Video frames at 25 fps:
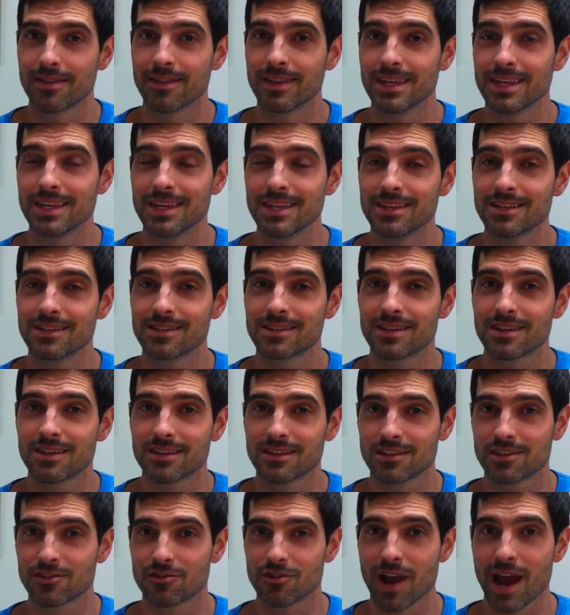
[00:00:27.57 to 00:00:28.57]
these
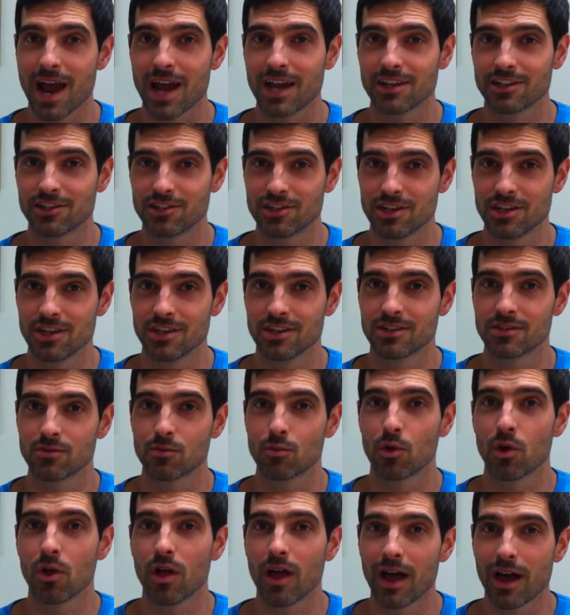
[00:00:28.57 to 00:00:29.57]

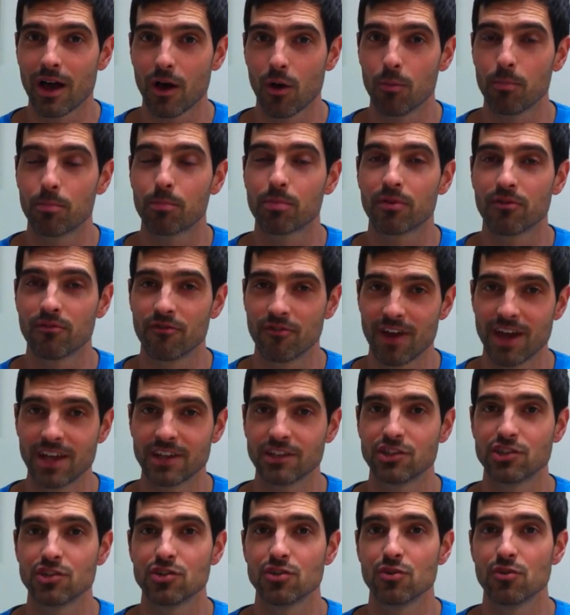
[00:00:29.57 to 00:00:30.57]
strategies will help
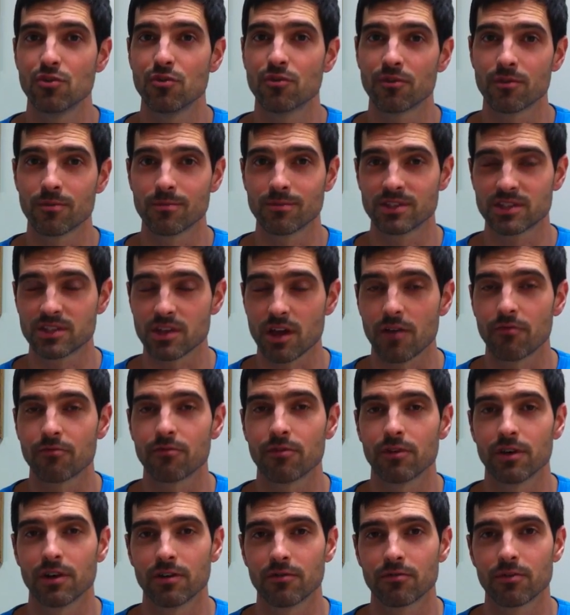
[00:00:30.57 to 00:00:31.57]
prevent you from
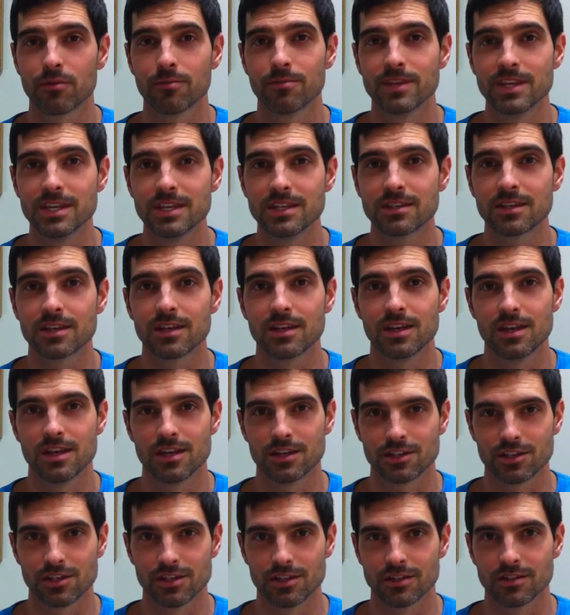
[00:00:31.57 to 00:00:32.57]
suffering from these
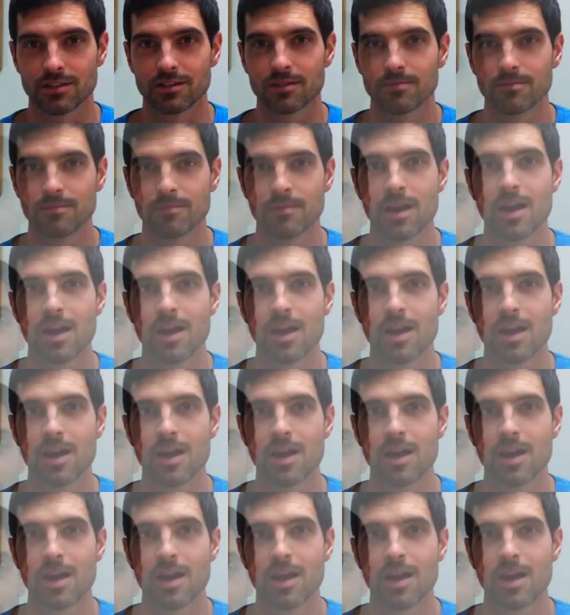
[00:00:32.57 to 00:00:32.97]
conditions. The